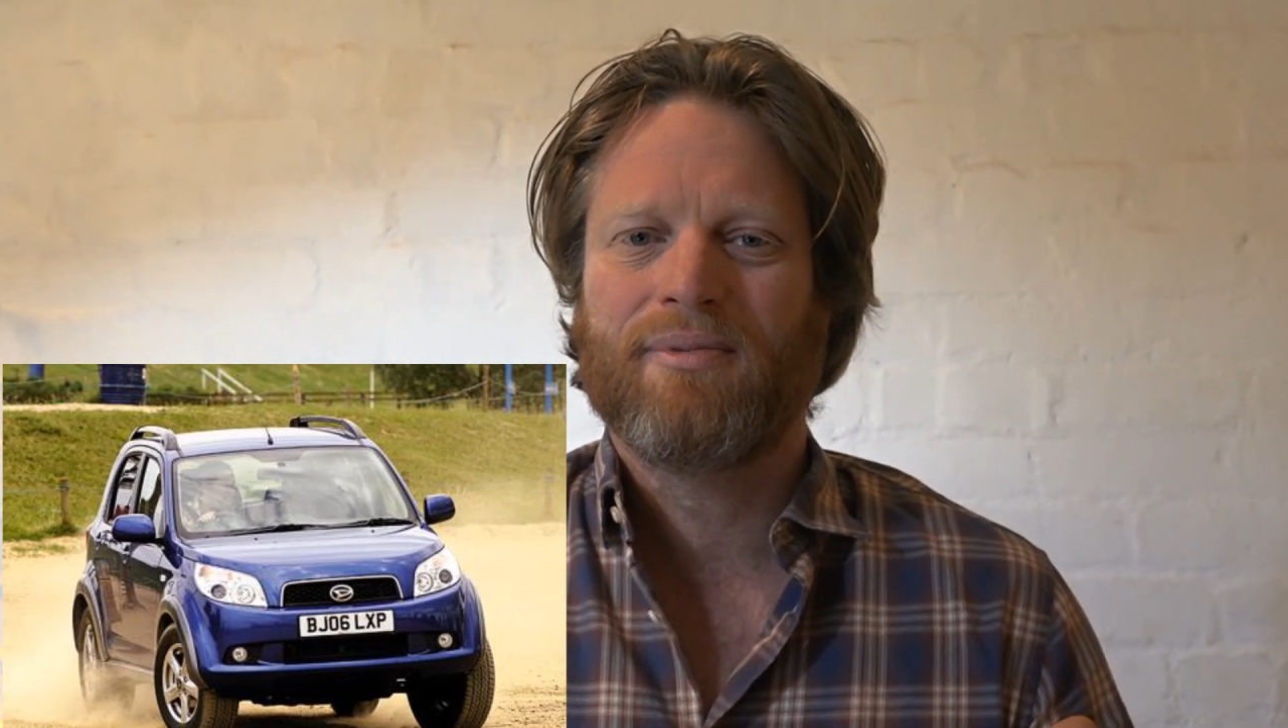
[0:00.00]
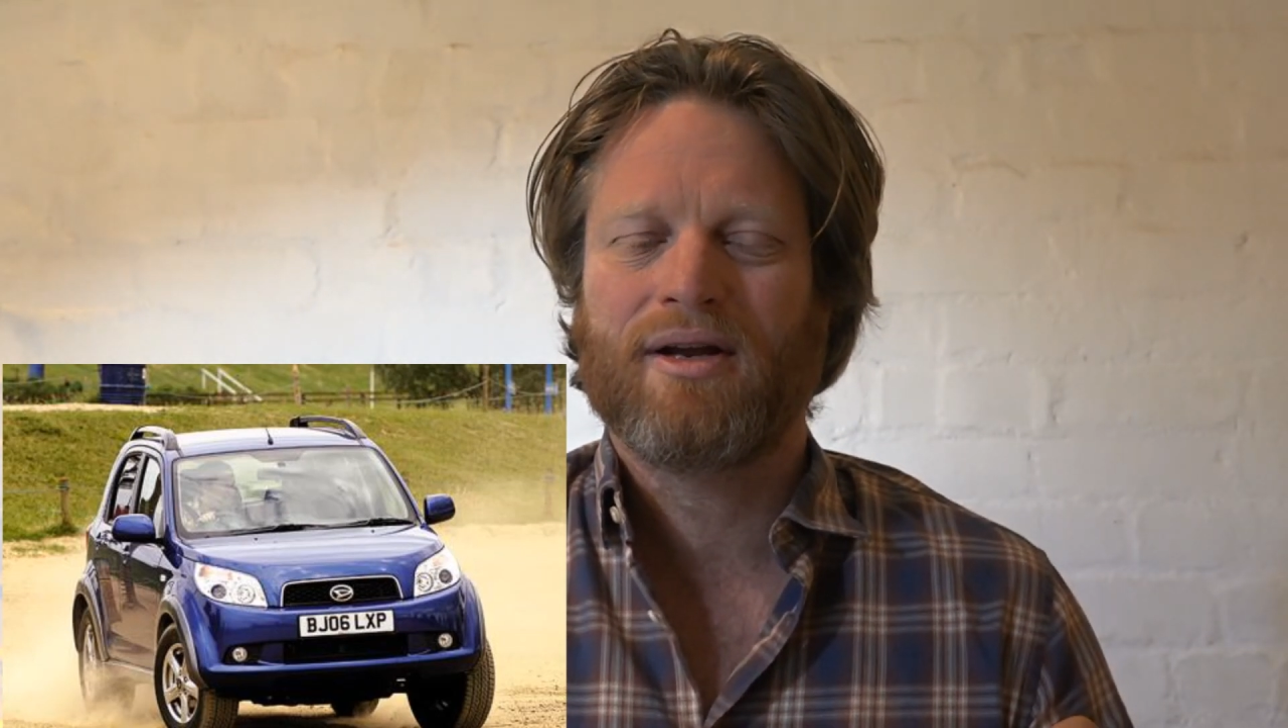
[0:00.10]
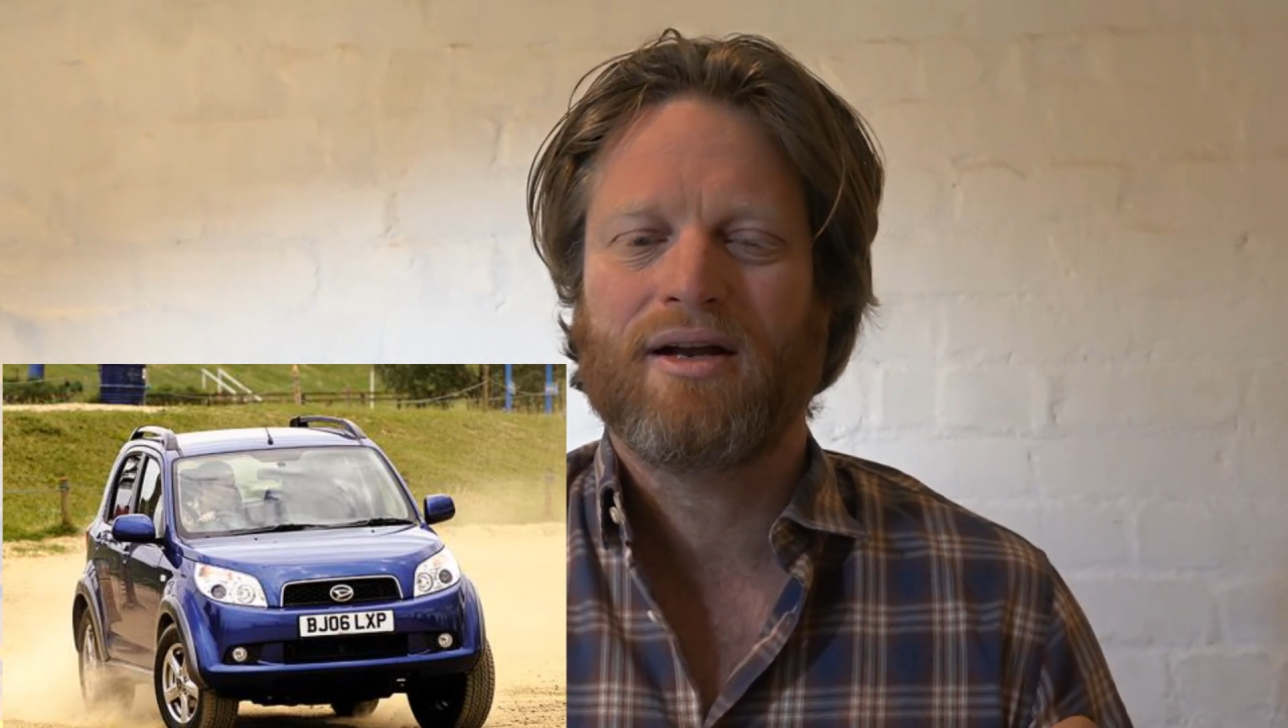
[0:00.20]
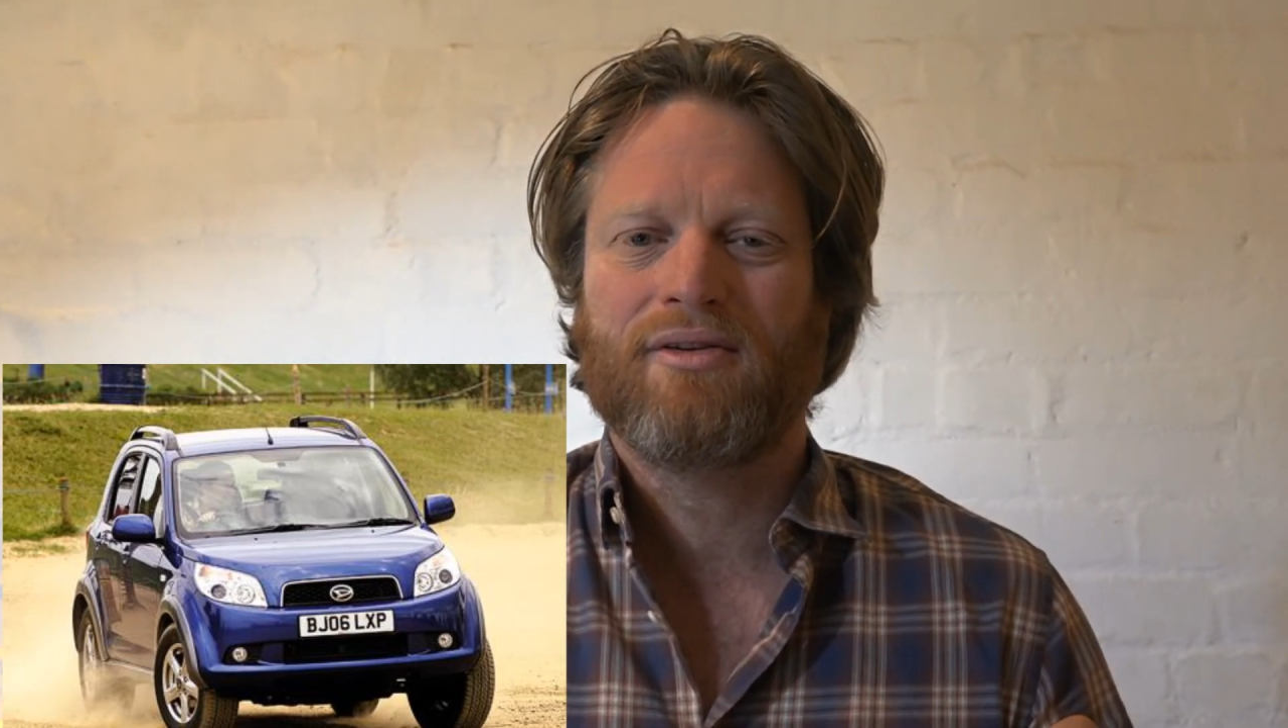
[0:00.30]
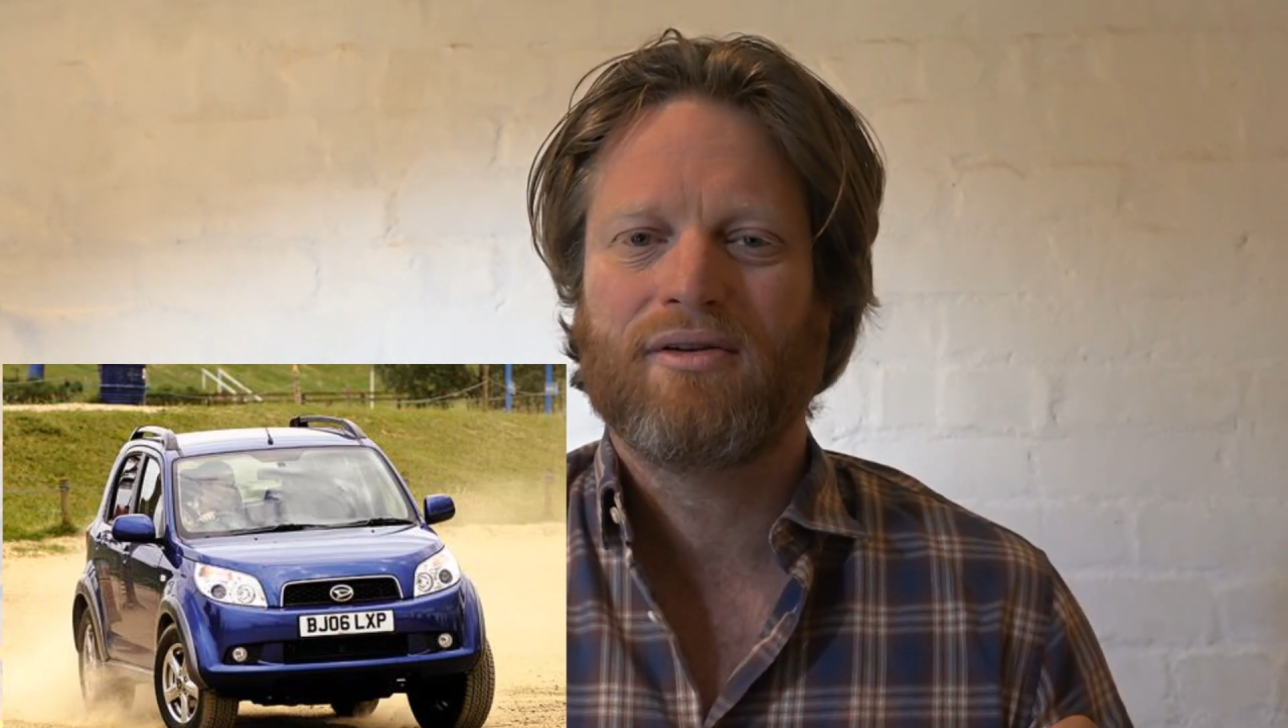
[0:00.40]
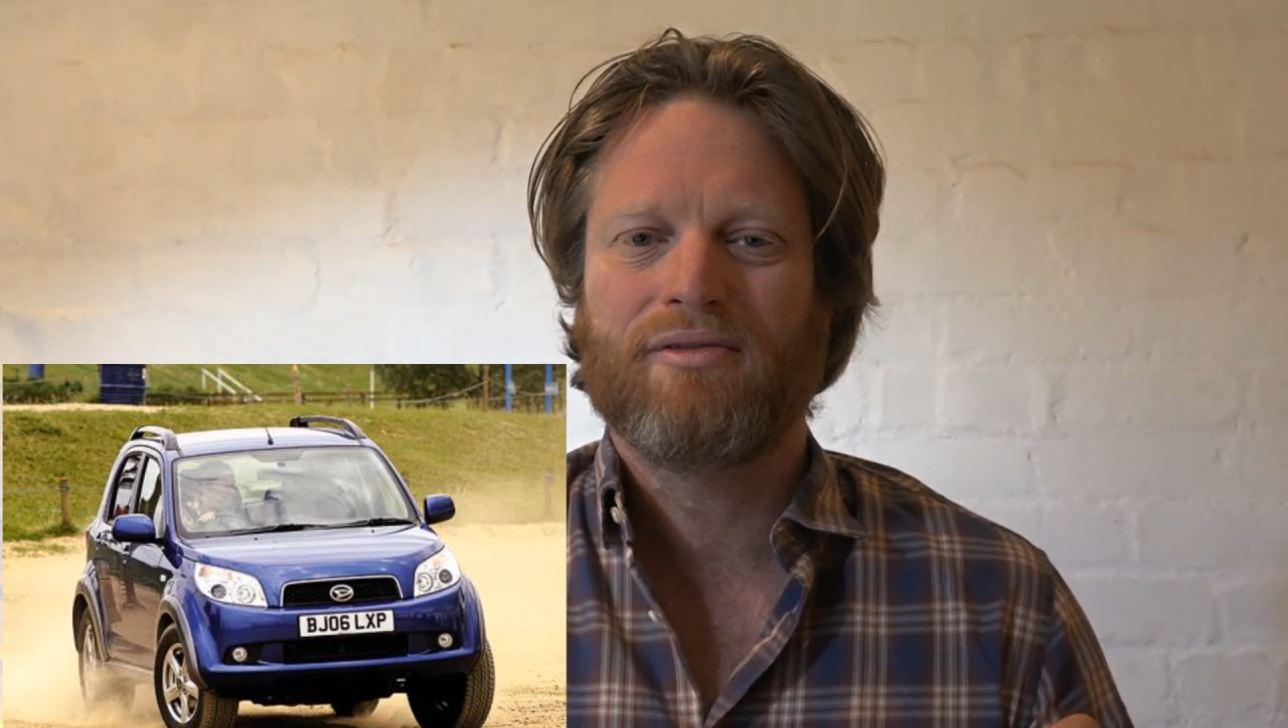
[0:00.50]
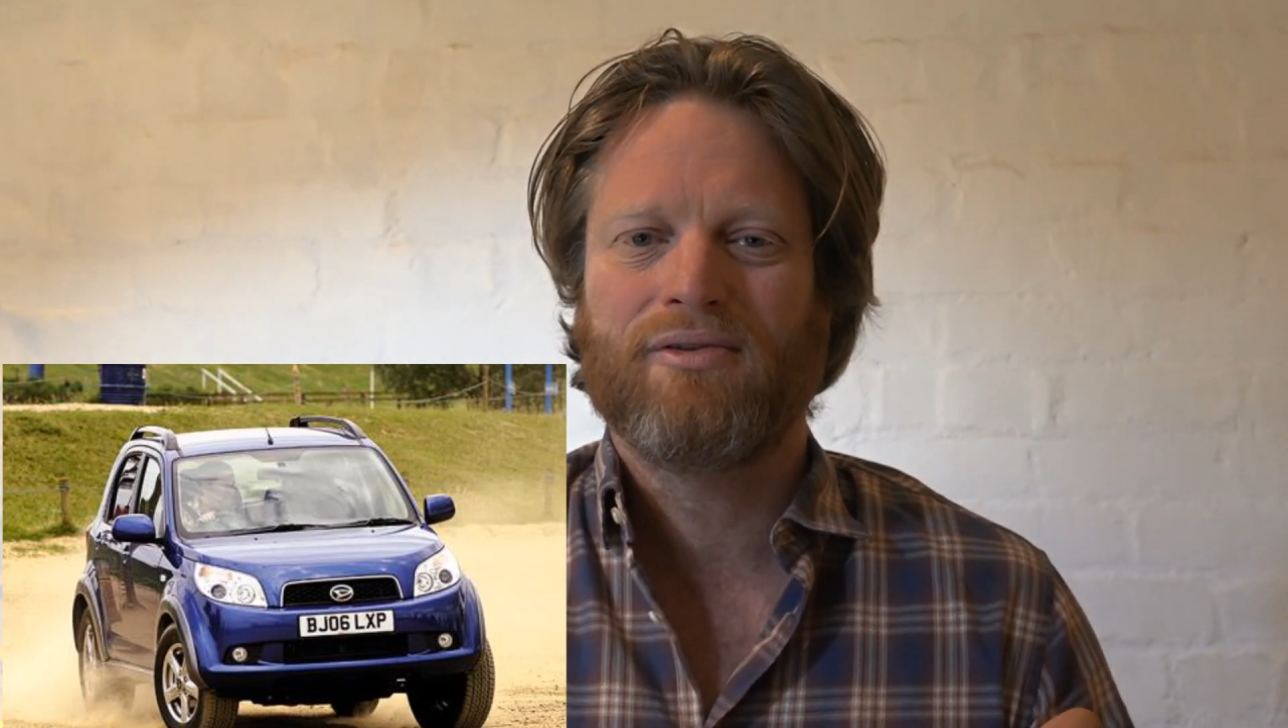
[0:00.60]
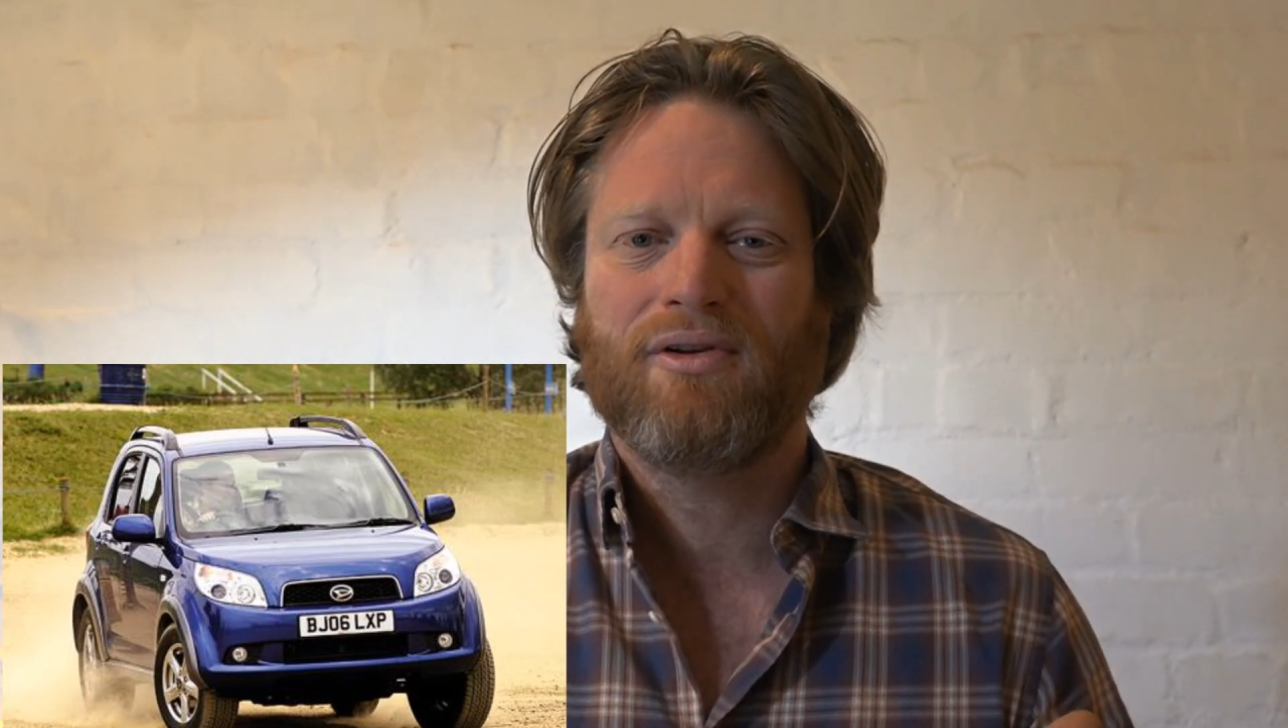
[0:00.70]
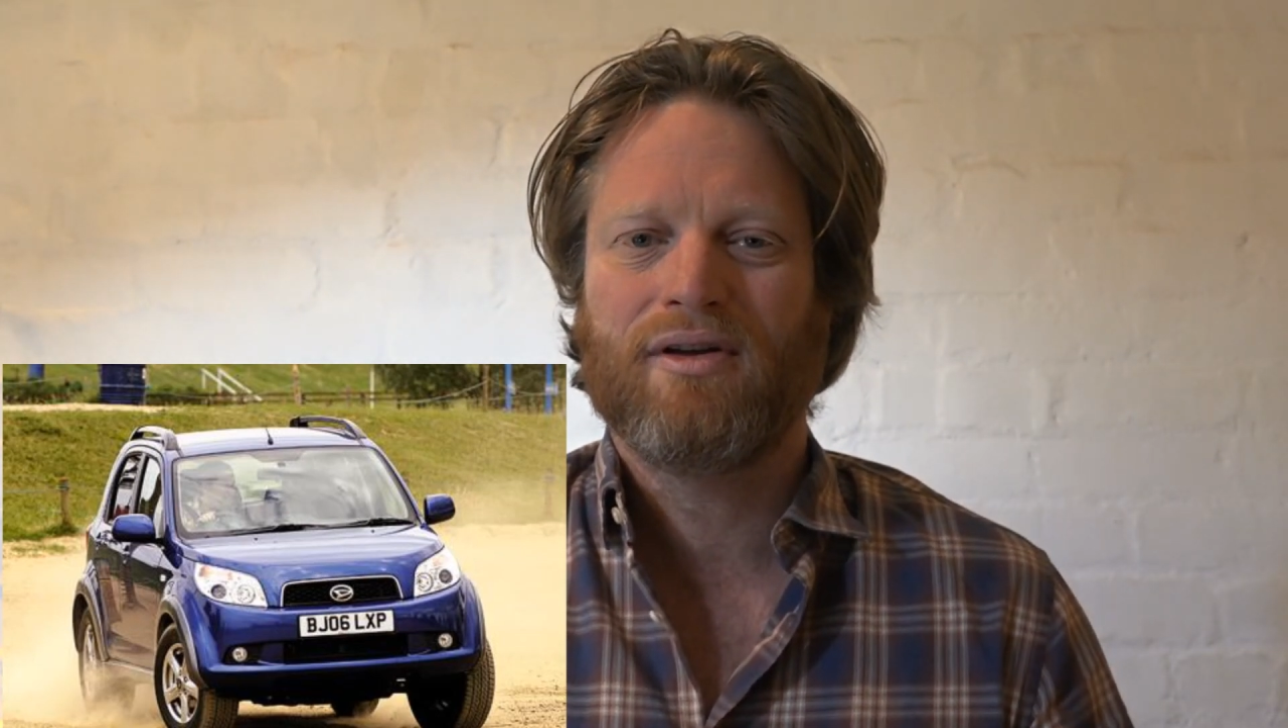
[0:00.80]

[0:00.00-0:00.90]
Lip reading: country a few